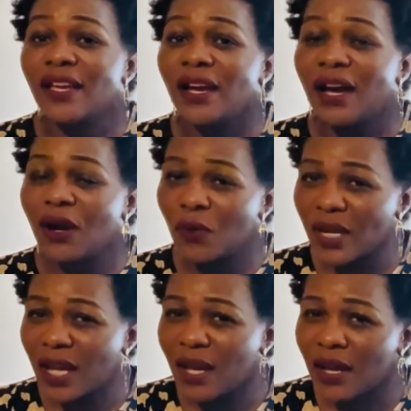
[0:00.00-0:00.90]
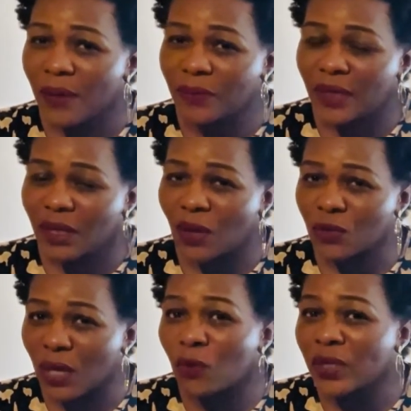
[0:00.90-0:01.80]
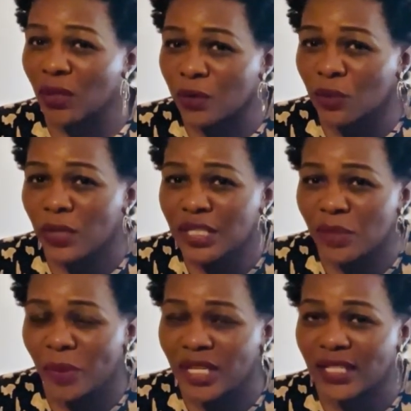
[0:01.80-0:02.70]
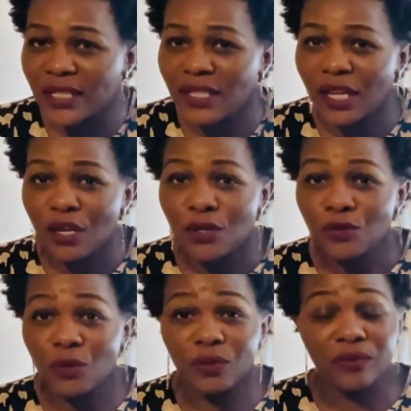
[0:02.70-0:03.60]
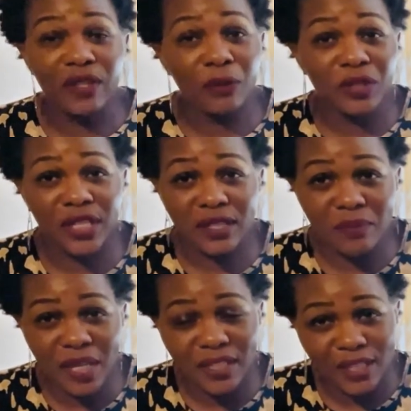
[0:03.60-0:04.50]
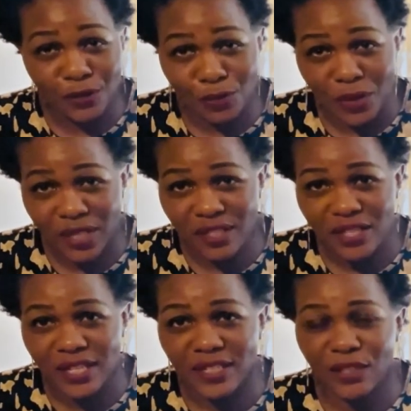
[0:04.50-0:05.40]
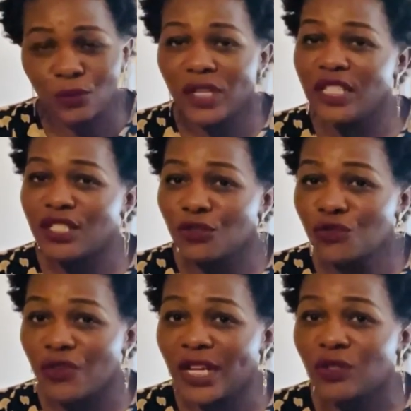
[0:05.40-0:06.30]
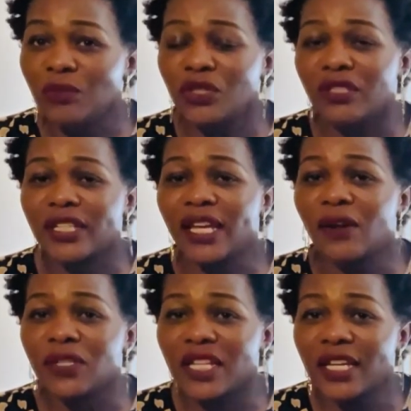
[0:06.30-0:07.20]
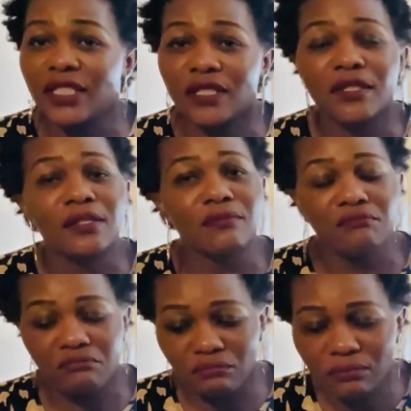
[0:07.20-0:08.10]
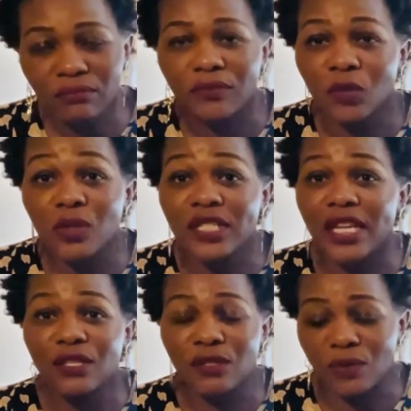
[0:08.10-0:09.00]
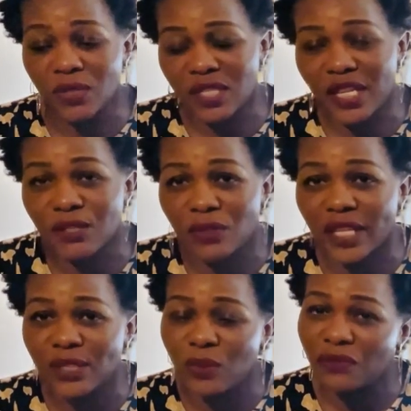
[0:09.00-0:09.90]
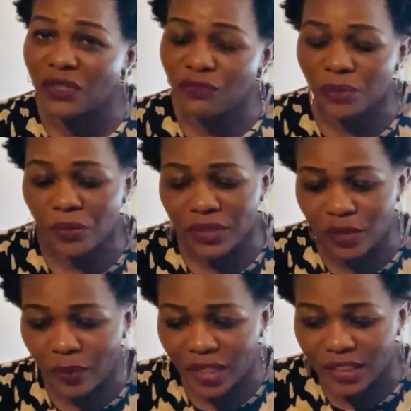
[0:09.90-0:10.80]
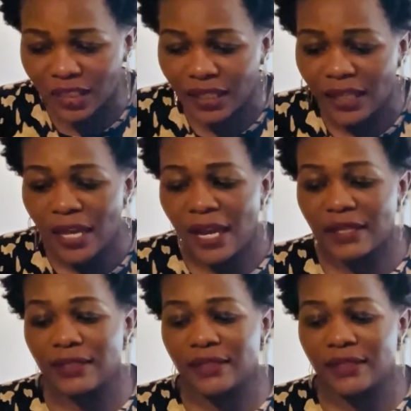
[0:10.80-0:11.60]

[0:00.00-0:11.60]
uri constipated. So that would just make things worse. And so let's just try to make sure that our diet contains those things so that we're free from constipation. And